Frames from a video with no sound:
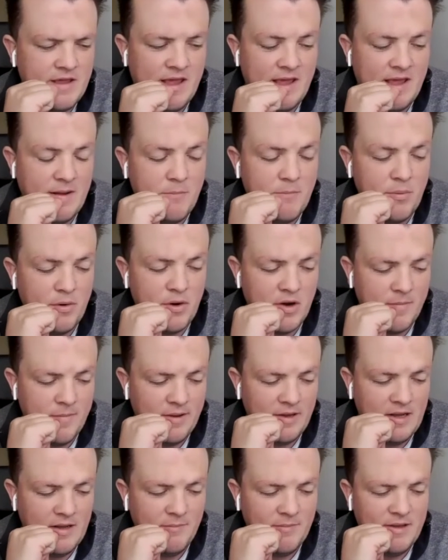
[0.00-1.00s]
in
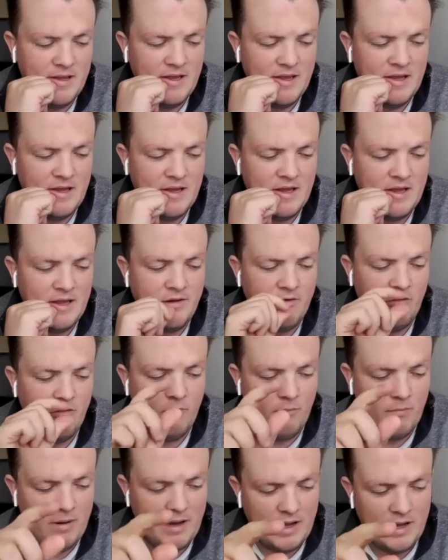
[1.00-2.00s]
Birmingham. Your
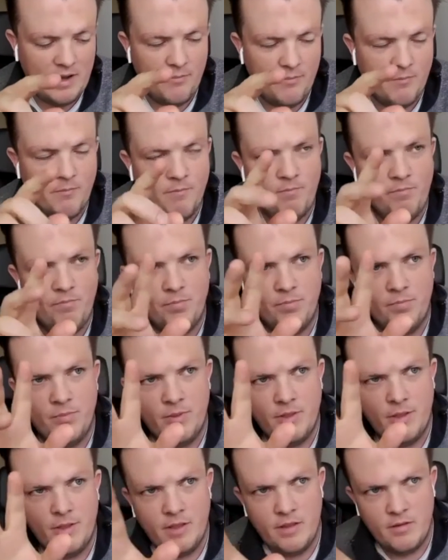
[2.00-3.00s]
mom
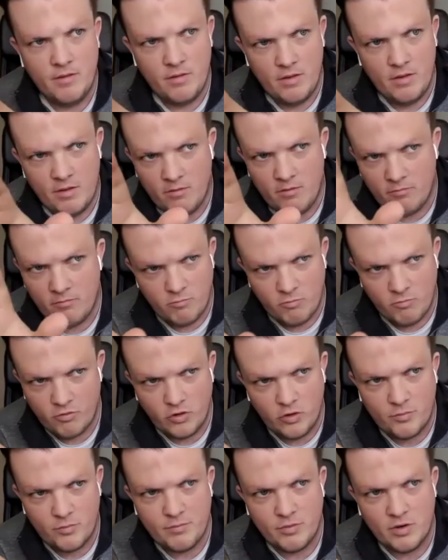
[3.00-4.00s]

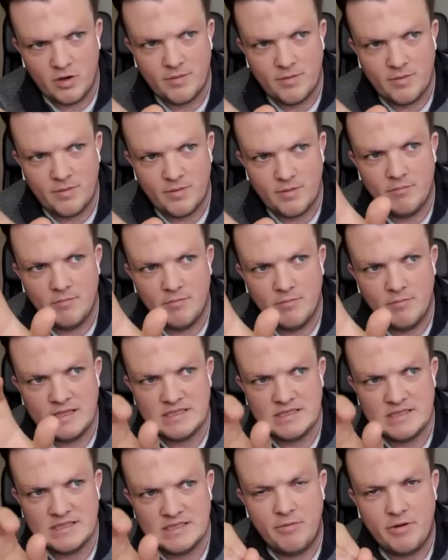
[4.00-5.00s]
grew up in Birmingham.
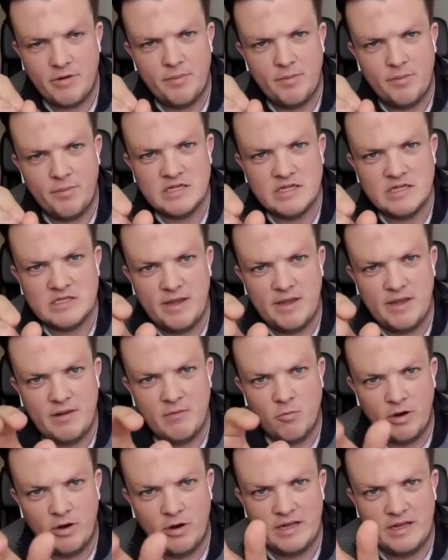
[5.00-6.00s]
Is that where your parents met,
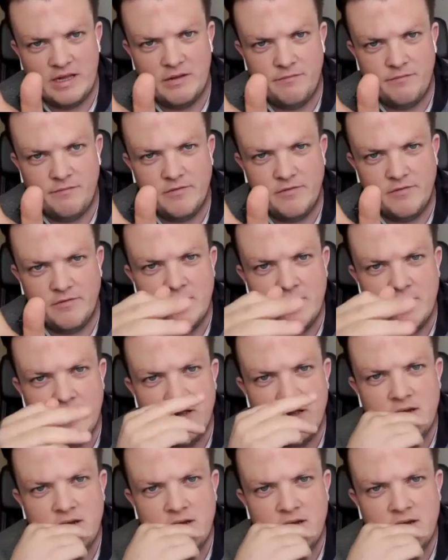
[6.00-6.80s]
working in that factory?